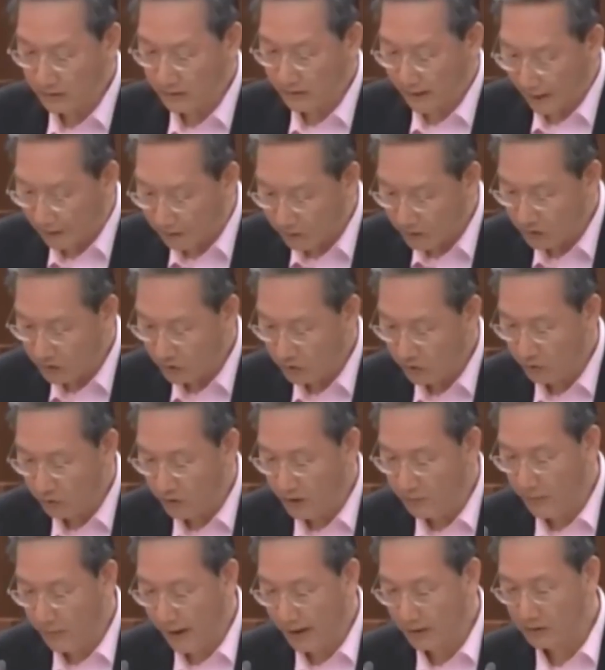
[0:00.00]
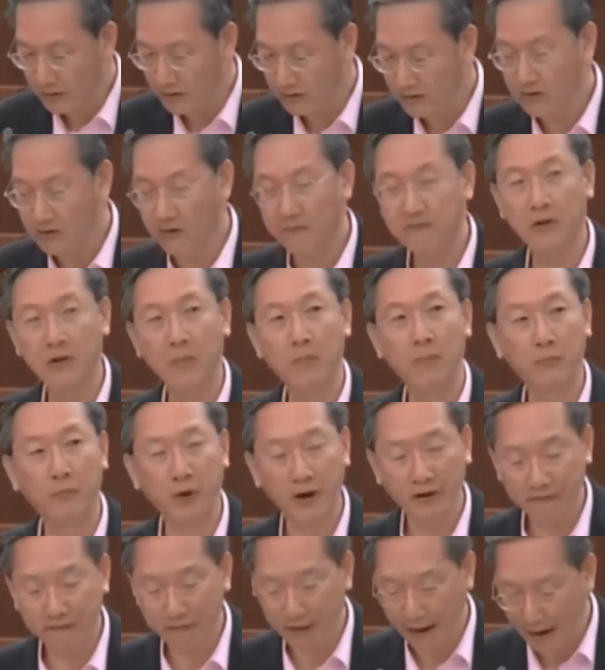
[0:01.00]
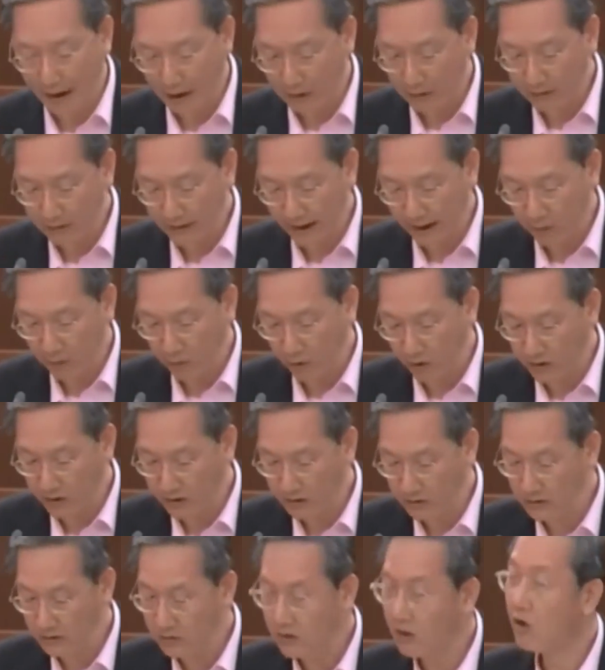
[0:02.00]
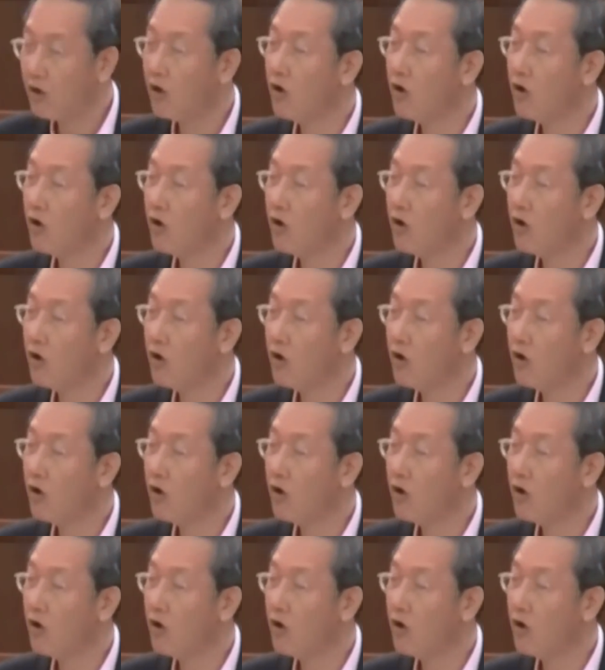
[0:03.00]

and also to remind us of the brave healthcare workers